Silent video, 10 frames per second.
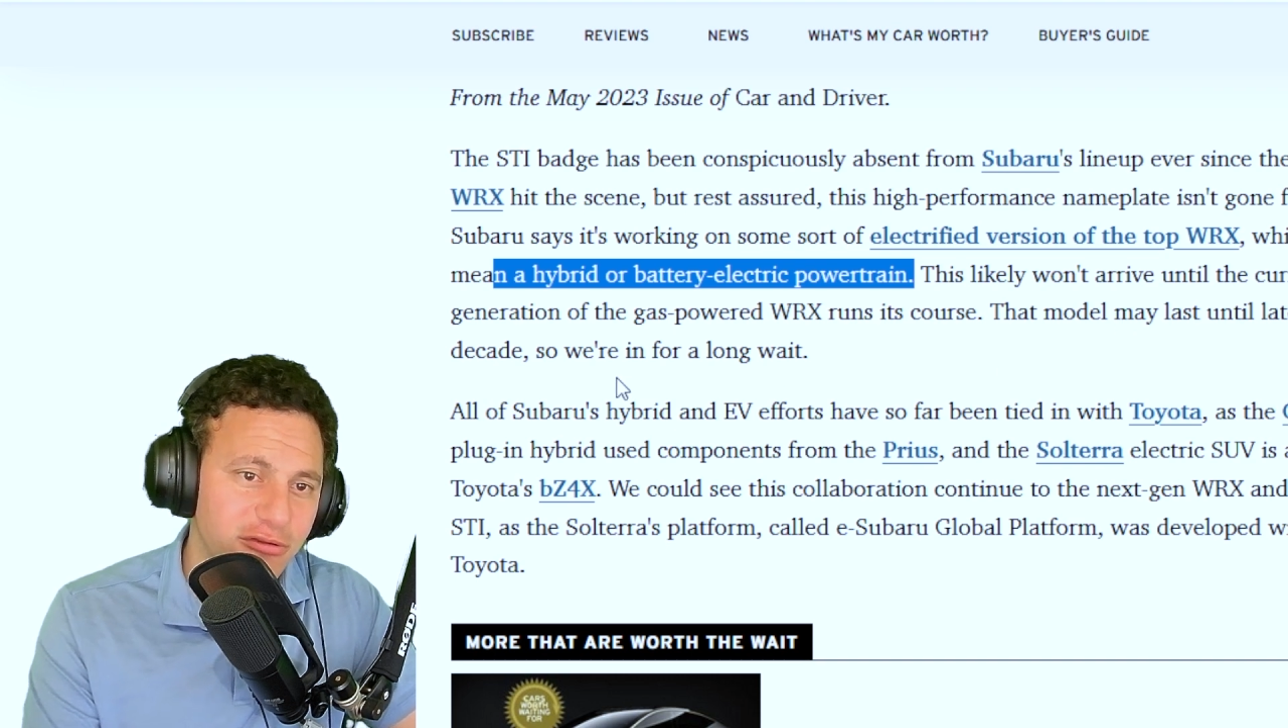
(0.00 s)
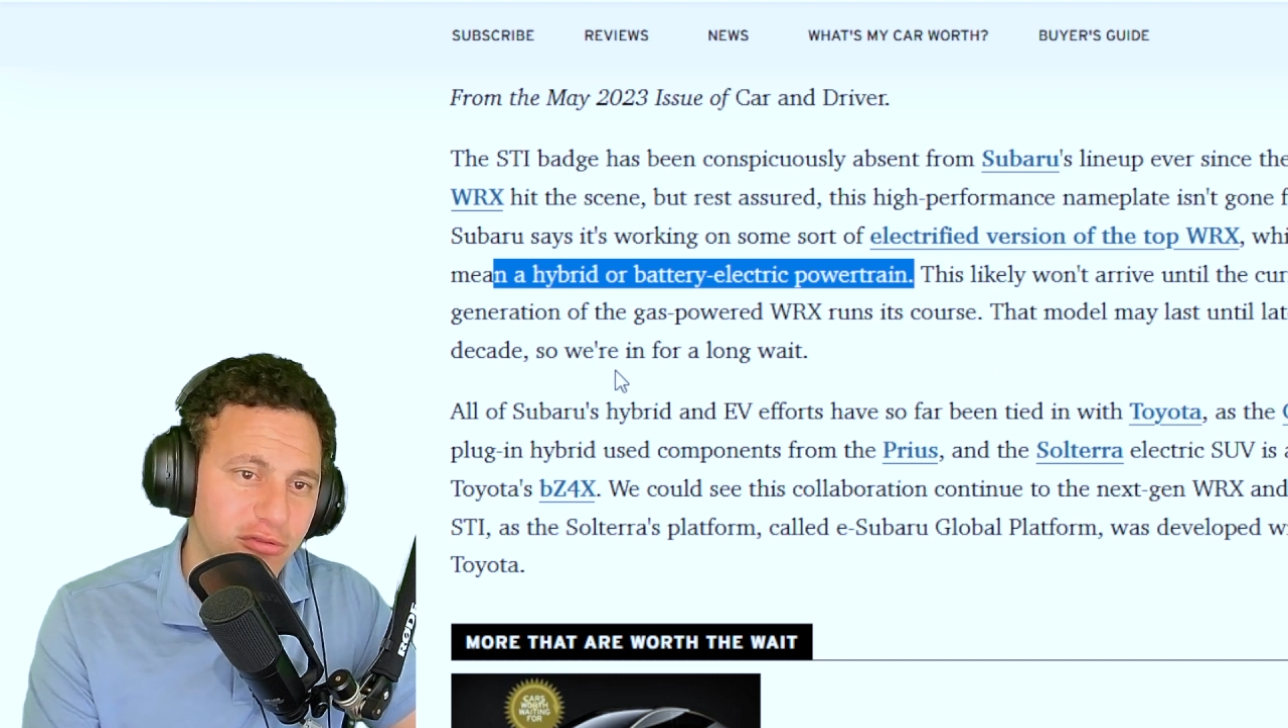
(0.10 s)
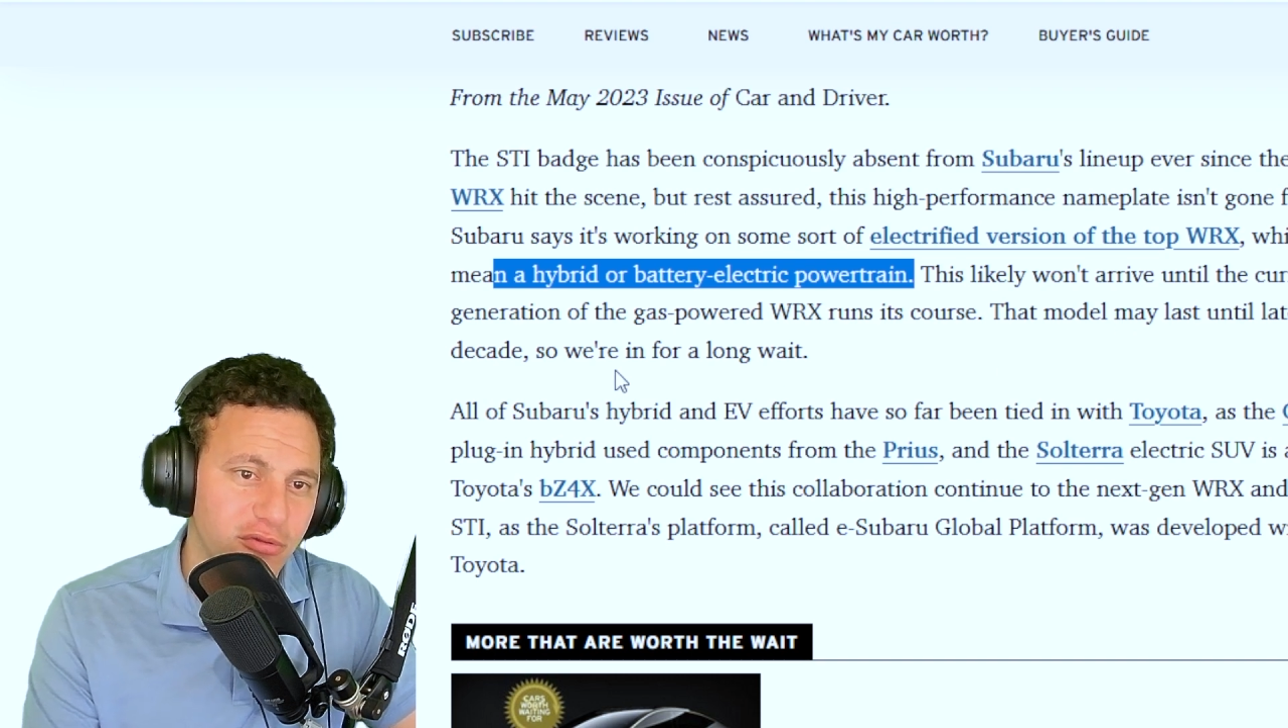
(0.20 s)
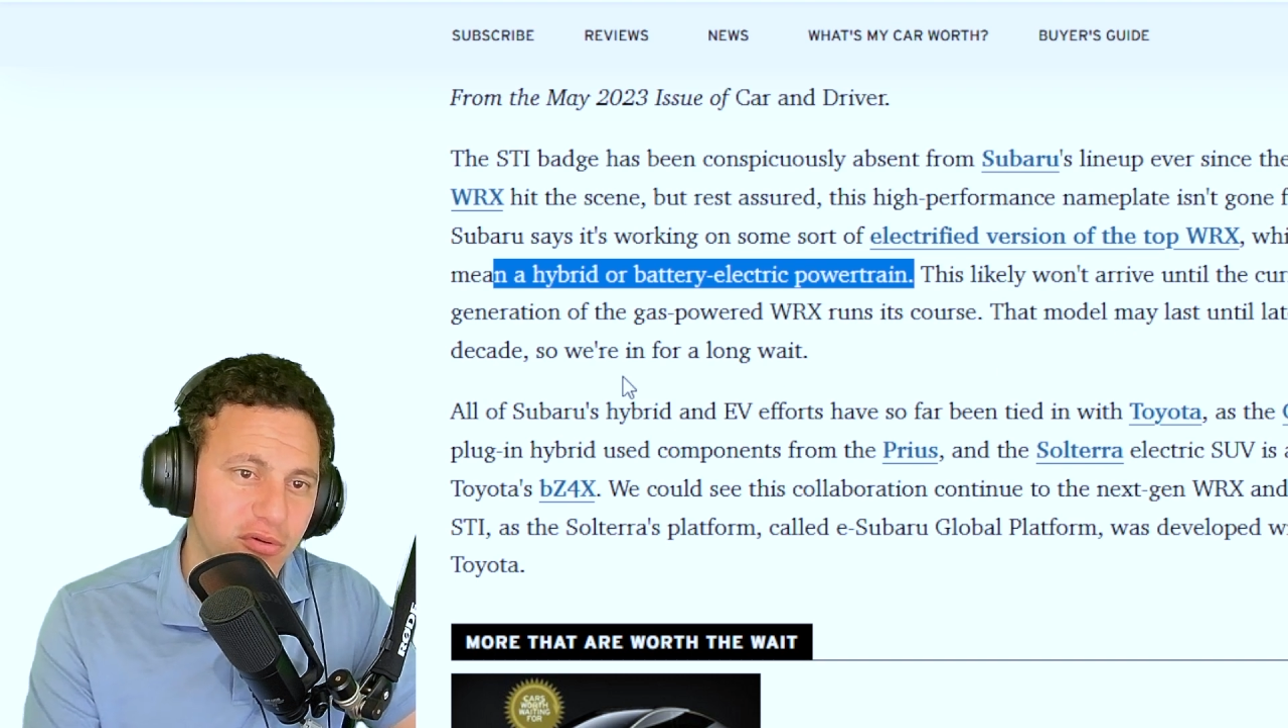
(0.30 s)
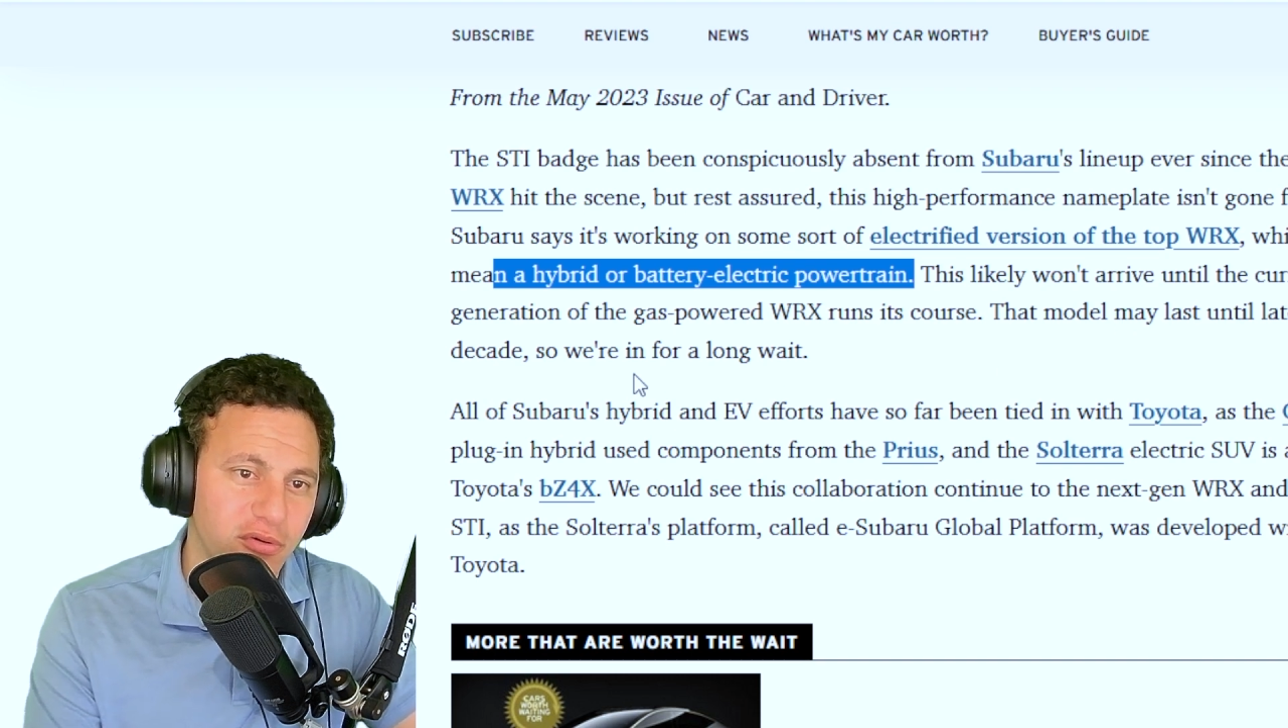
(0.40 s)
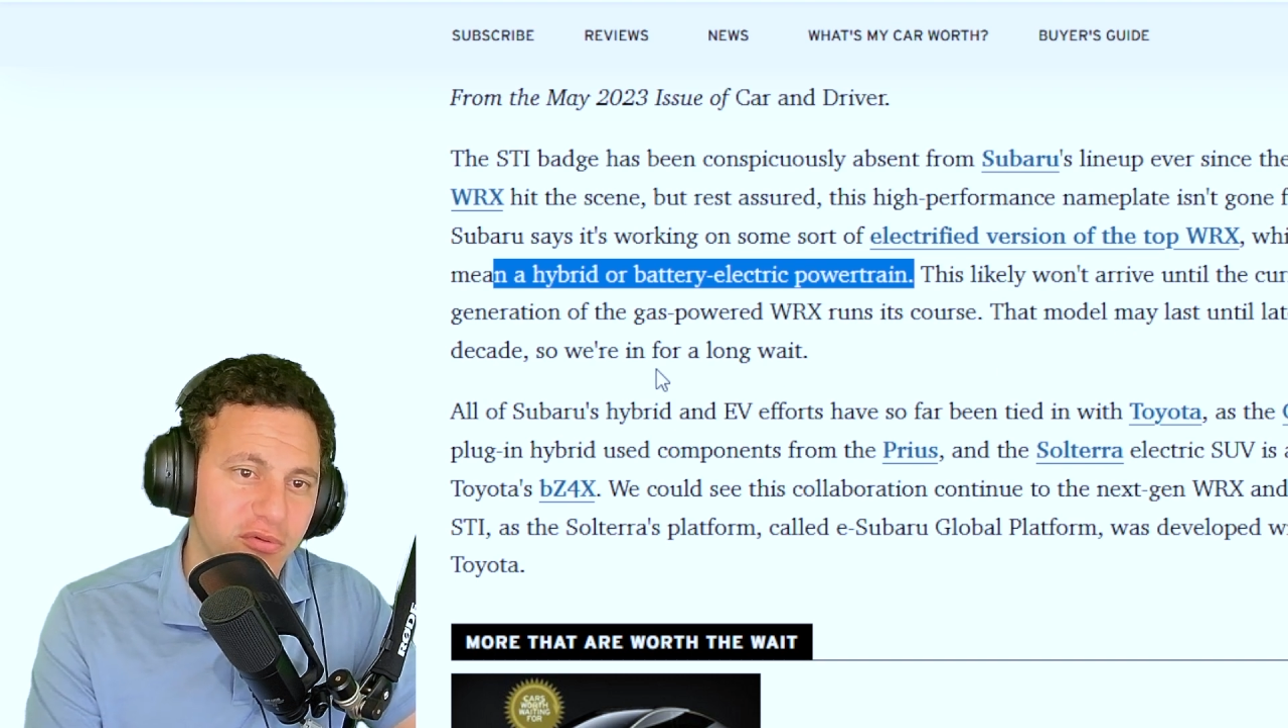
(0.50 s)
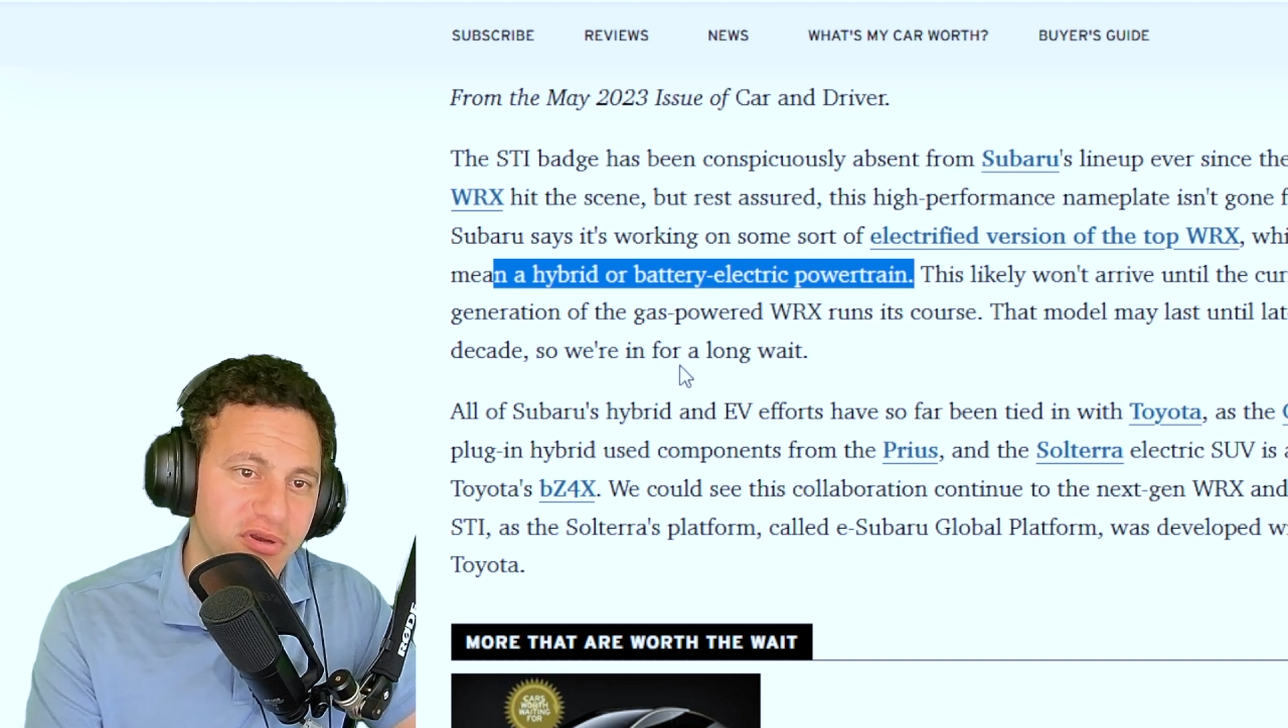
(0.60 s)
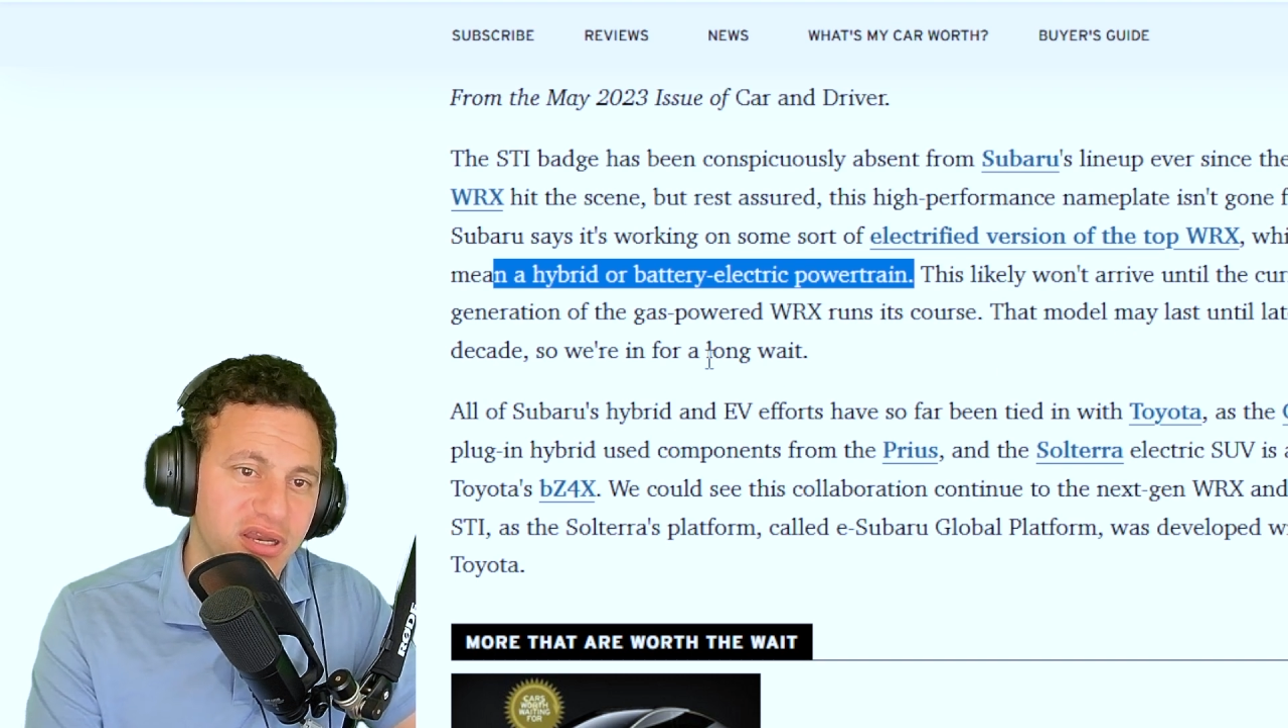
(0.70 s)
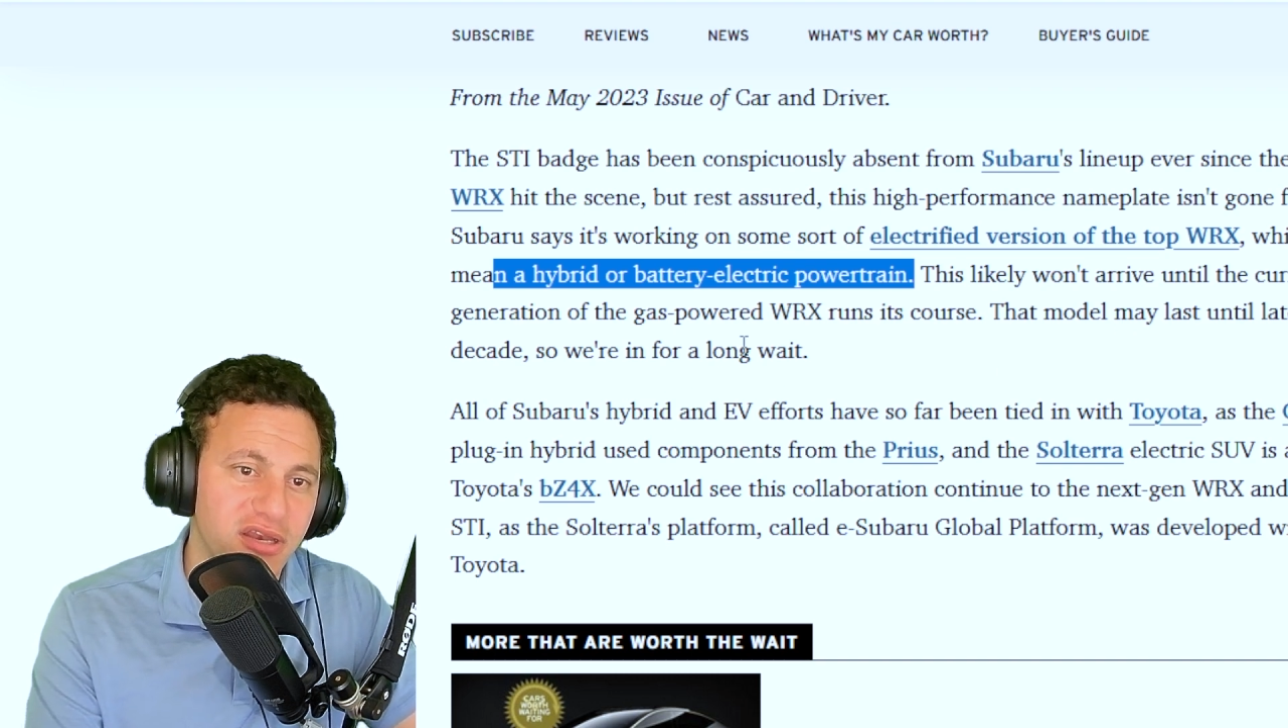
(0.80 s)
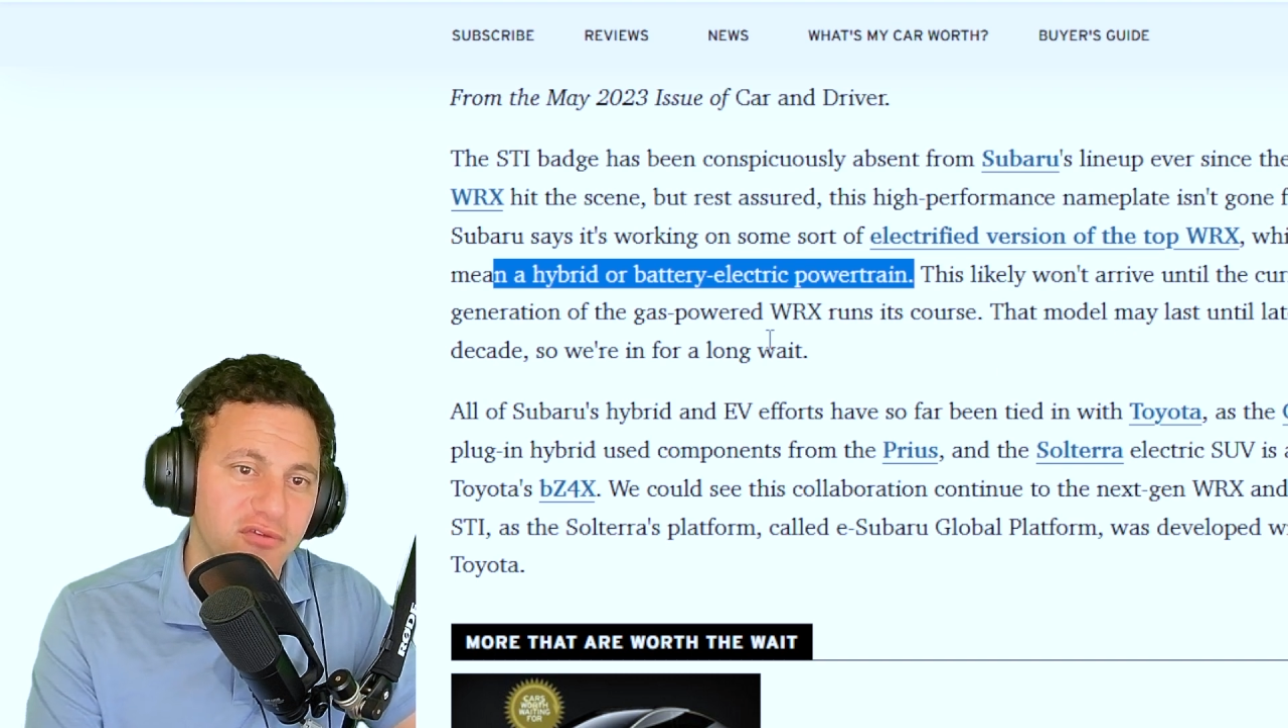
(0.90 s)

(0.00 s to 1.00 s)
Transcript: so we're in